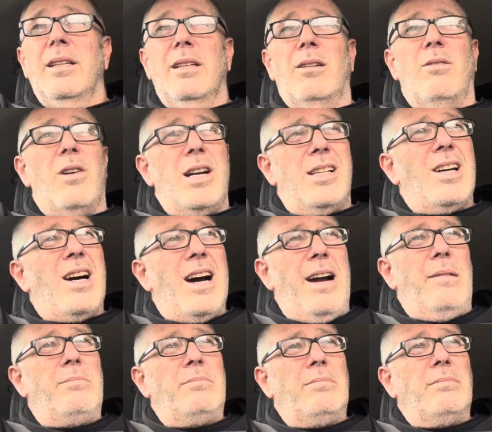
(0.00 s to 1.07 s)
one
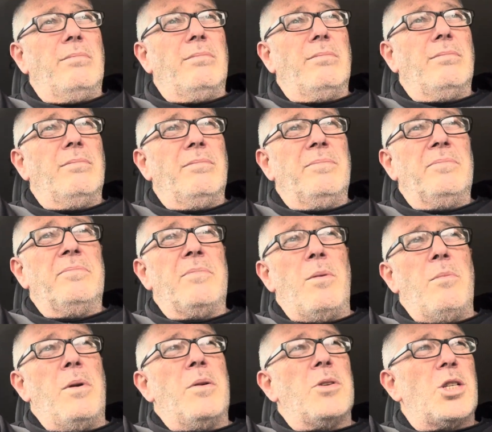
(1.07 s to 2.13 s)
time when
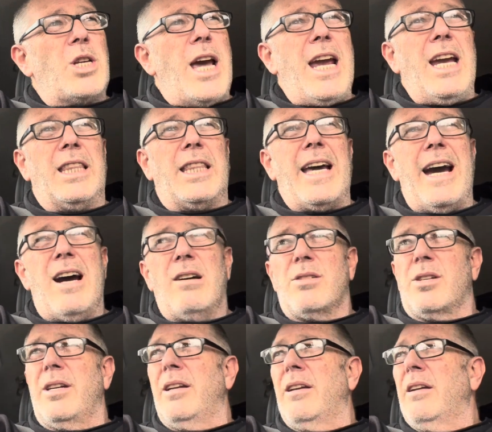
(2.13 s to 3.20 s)
we were staying at the
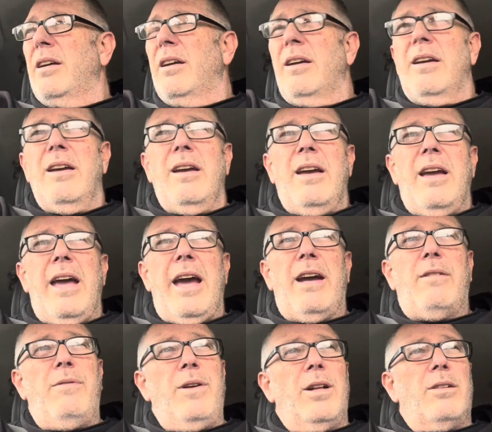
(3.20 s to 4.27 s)
house in
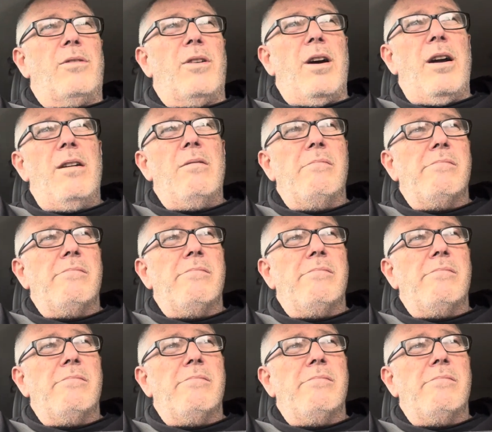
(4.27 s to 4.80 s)
Hatfield Road,